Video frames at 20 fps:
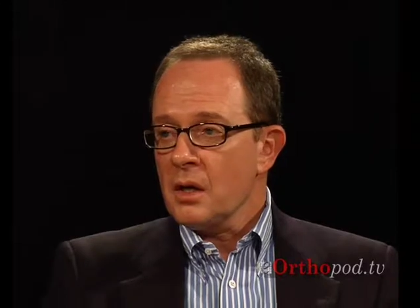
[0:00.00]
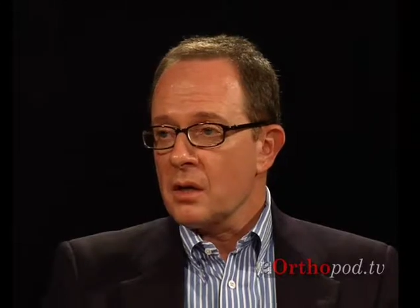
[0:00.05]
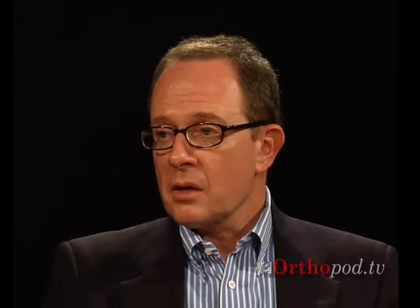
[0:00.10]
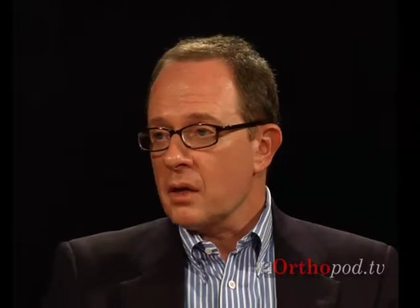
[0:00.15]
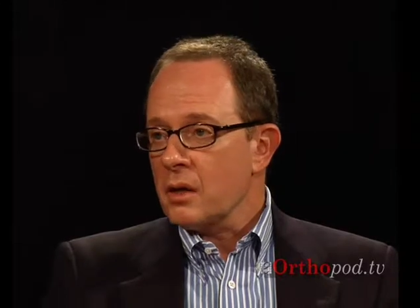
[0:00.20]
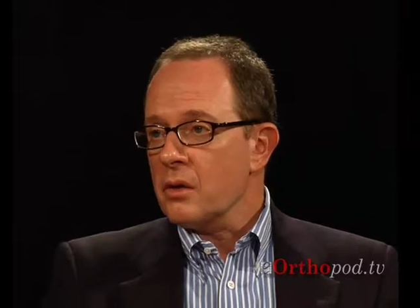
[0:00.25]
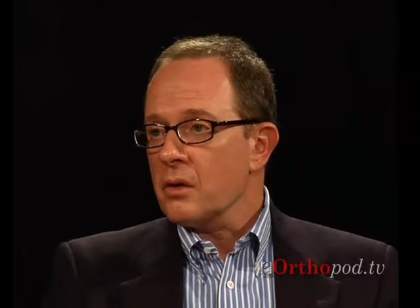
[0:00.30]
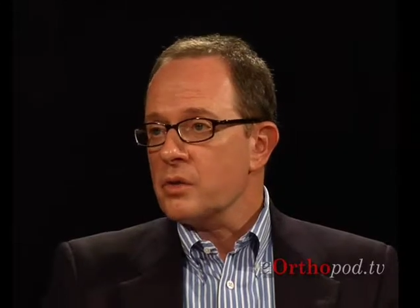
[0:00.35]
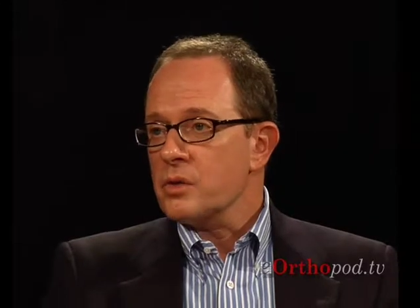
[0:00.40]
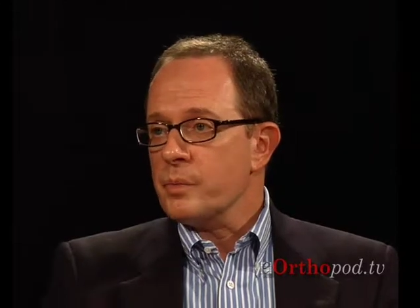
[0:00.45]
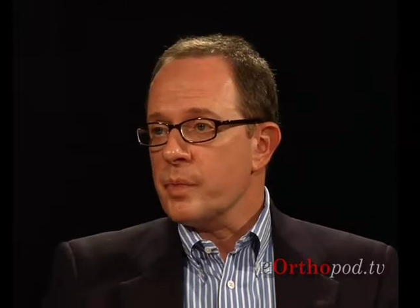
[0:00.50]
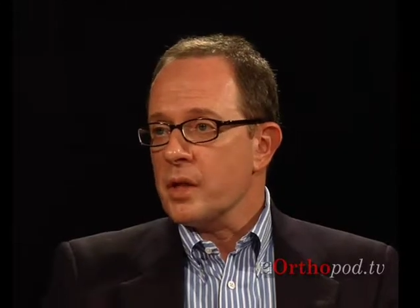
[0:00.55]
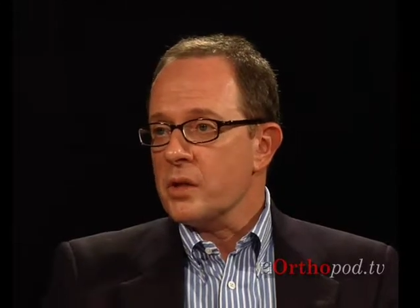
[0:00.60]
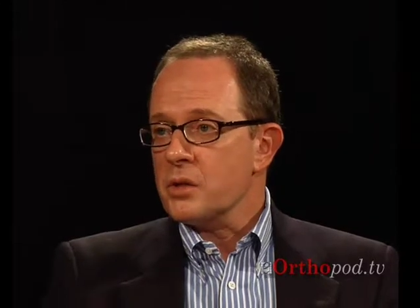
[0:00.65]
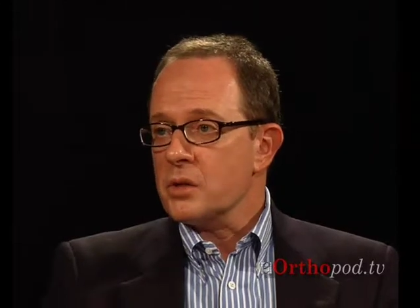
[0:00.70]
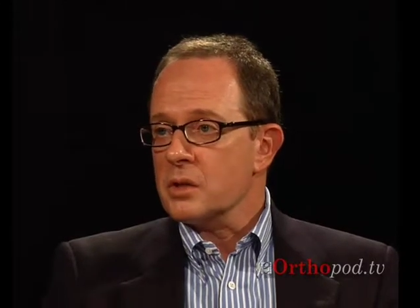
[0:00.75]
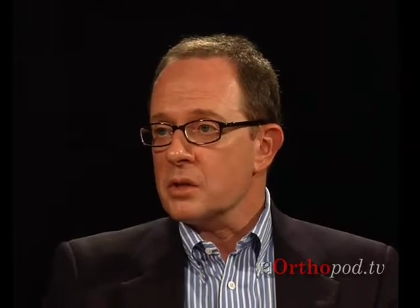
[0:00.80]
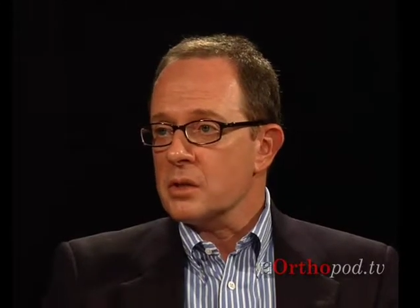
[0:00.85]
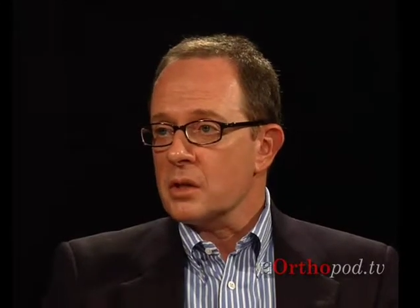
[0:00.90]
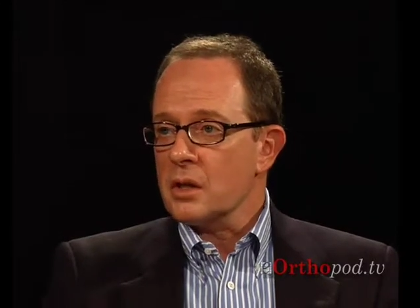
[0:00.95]
and then those
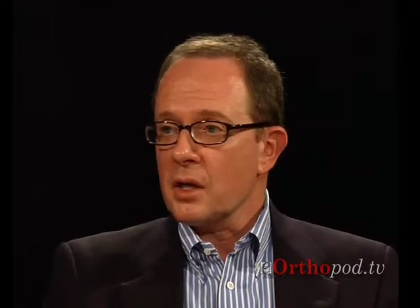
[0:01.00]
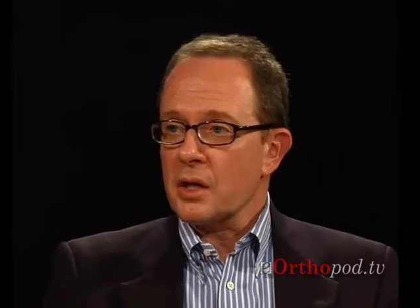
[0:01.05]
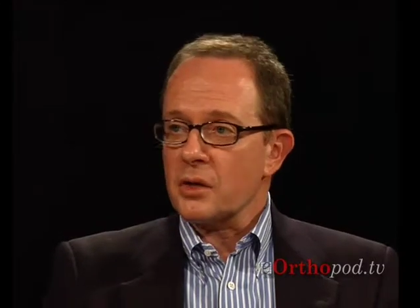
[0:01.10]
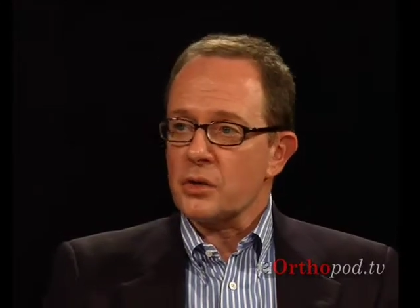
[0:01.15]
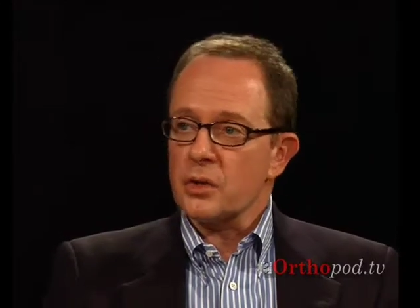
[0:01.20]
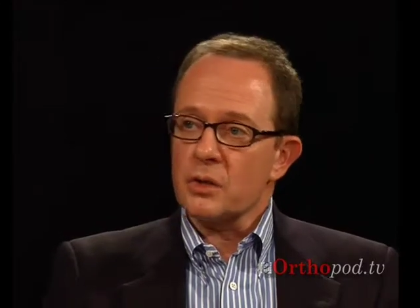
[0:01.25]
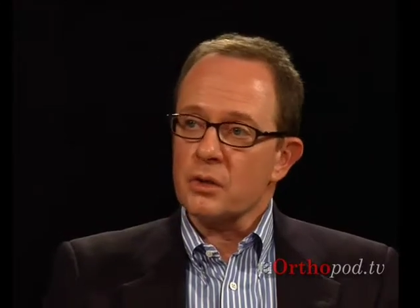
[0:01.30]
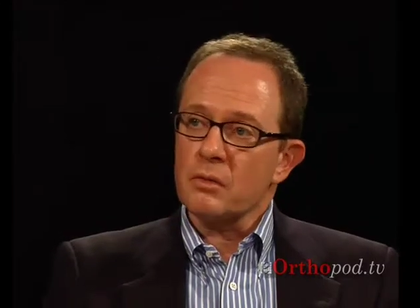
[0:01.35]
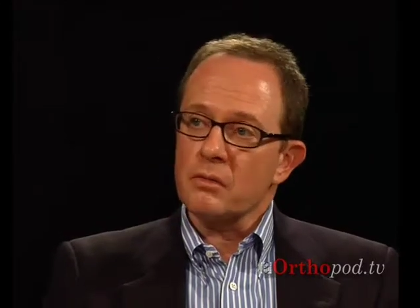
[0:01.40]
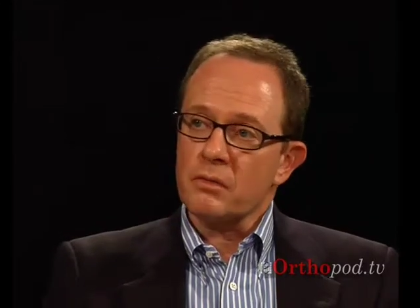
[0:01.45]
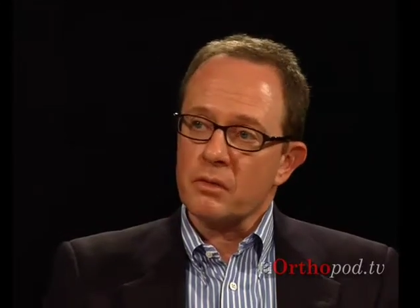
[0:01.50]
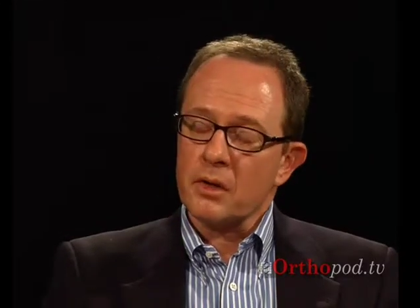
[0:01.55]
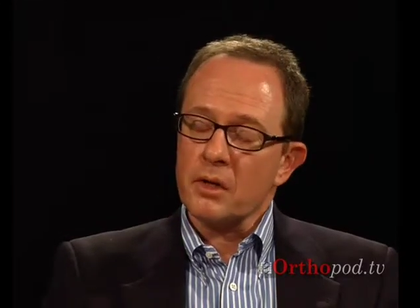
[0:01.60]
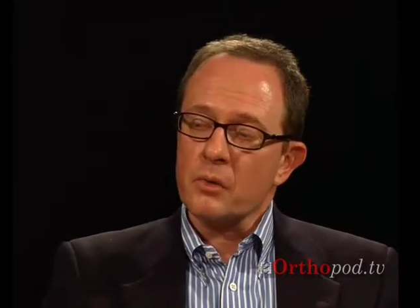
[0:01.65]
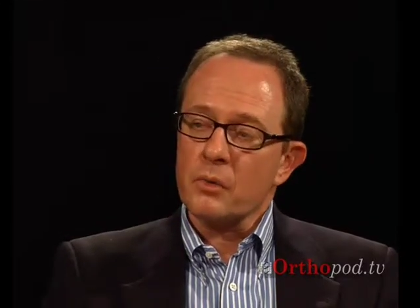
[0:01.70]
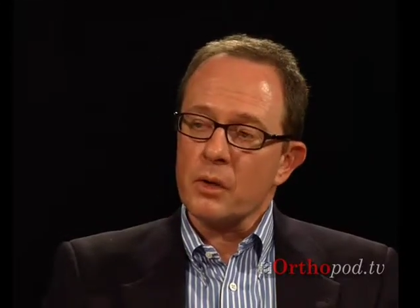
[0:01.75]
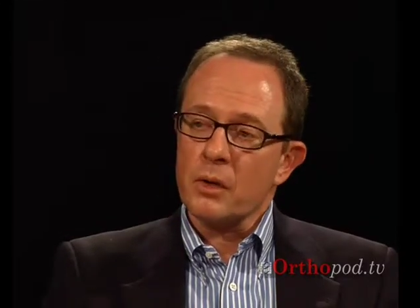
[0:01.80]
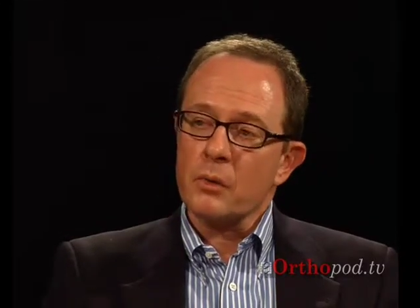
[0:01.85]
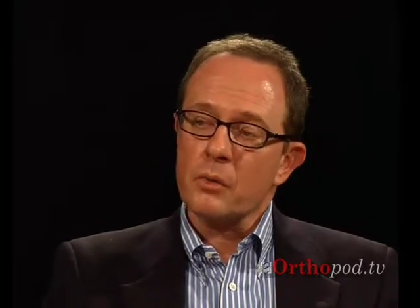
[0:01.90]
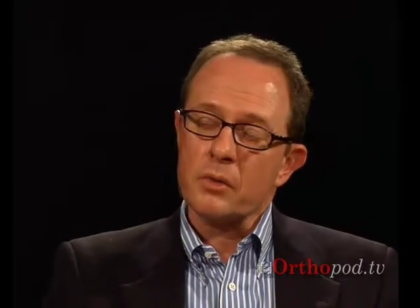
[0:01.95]
patients can actually do
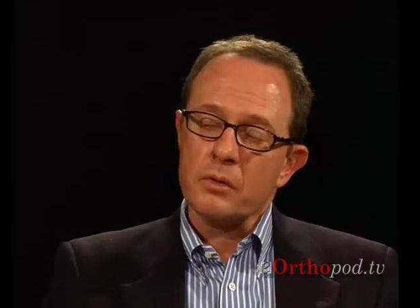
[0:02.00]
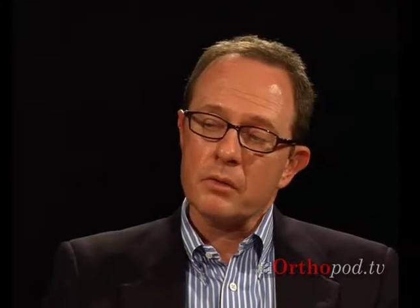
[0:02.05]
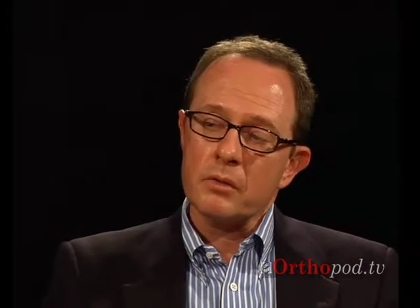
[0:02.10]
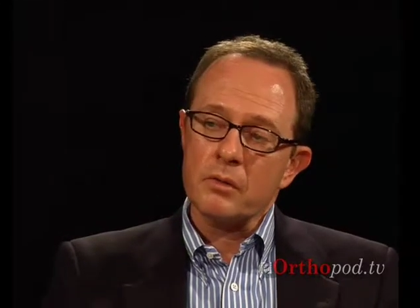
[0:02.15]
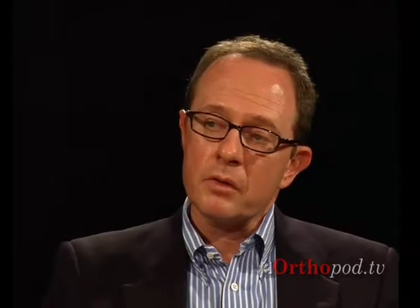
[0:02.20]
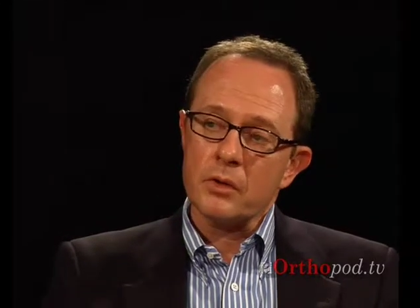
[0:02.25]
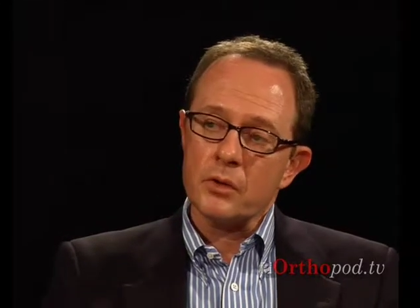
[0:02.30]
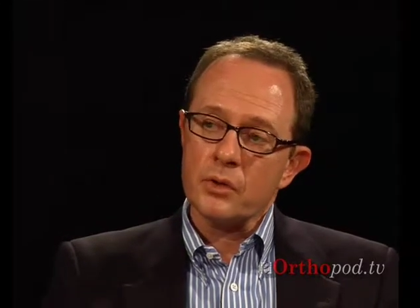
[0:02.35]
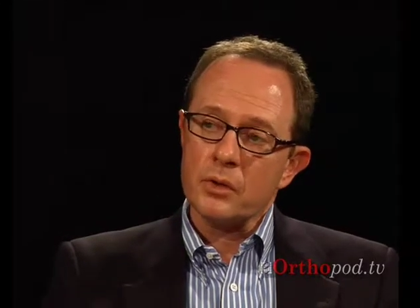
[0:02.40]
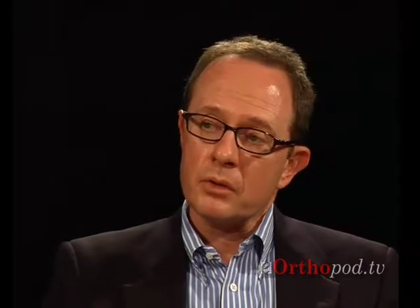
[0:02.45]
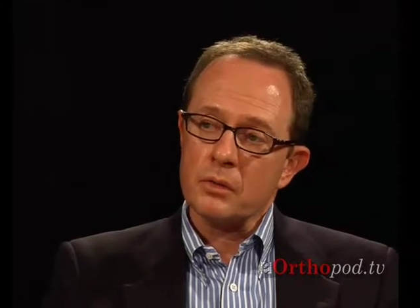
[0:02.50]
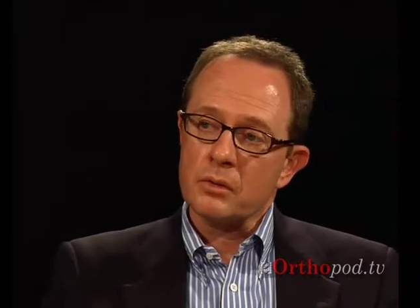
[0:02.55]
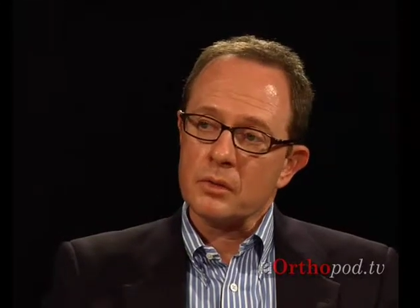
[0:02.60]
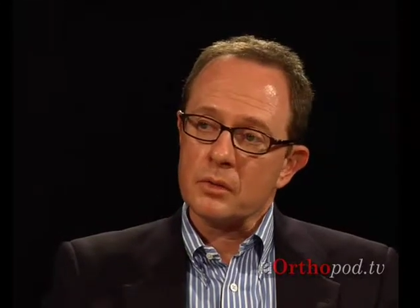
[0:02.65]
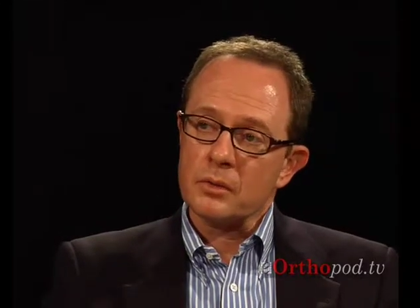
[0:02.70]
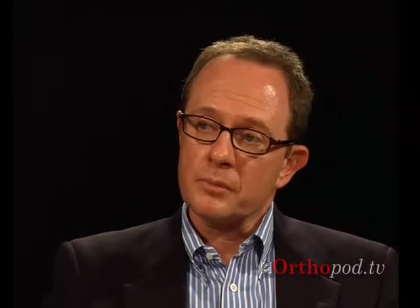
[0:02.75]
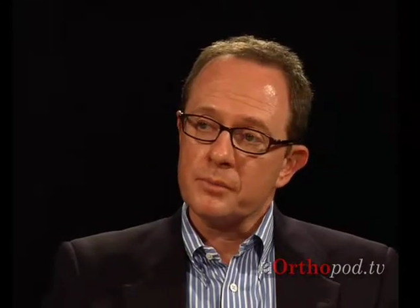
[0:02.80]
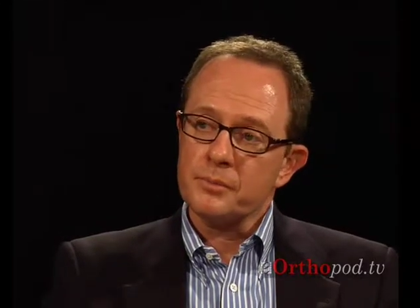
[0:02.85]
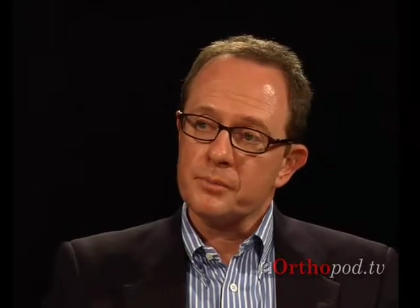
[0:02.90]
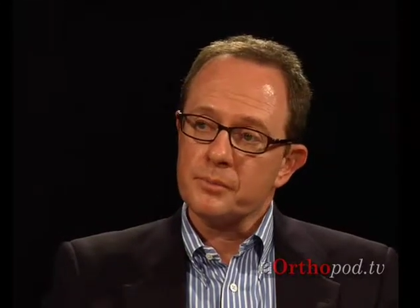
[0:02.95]
very well with the reverse
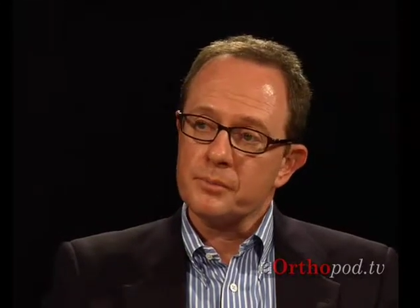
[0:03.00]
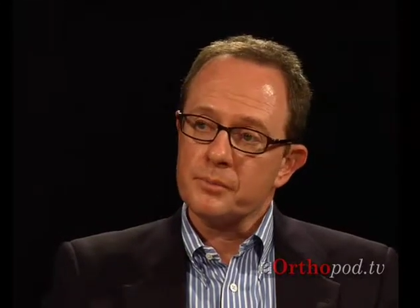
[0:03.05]
shoulder.